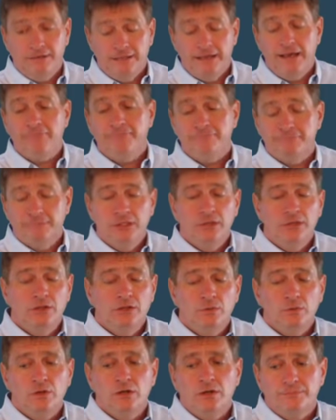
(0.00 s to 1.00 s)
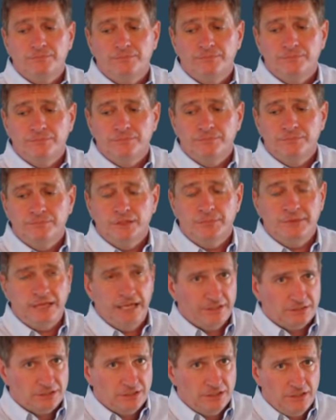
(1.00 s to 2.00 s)
Yeah. Well, let
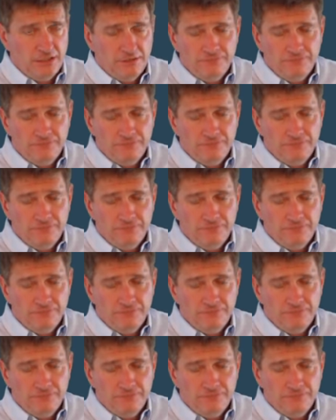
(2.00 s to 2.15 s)
me ask you,